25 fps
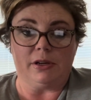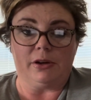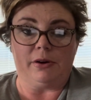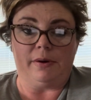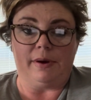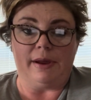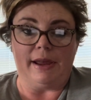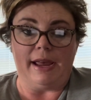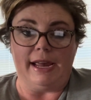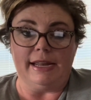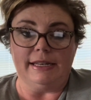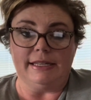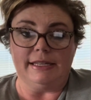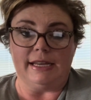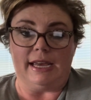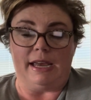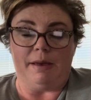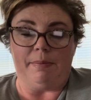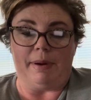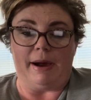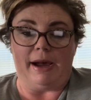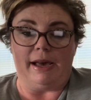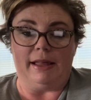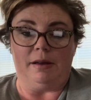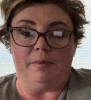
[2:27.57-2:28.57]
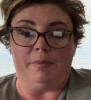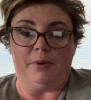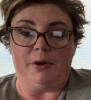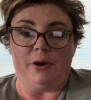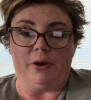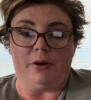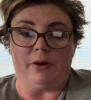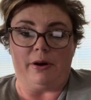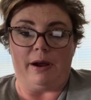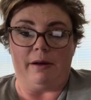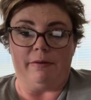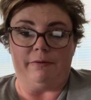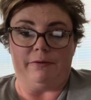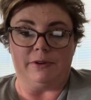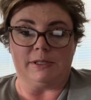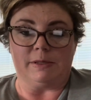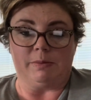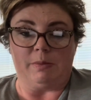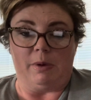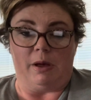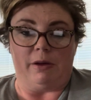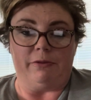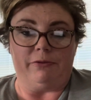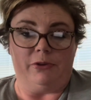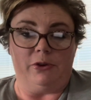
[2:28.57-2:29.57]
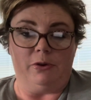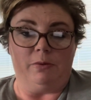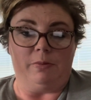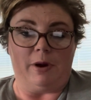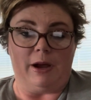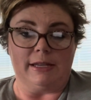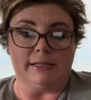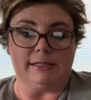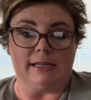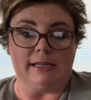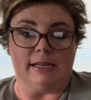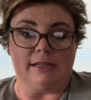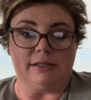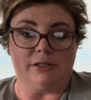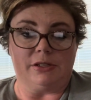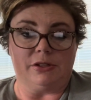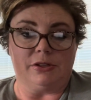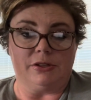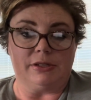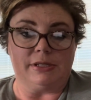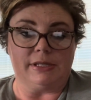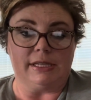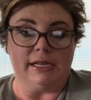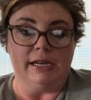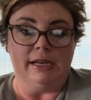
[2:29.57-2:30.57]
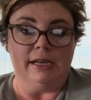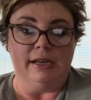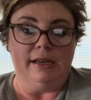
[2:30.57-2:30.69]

create a pilot program for small food processors,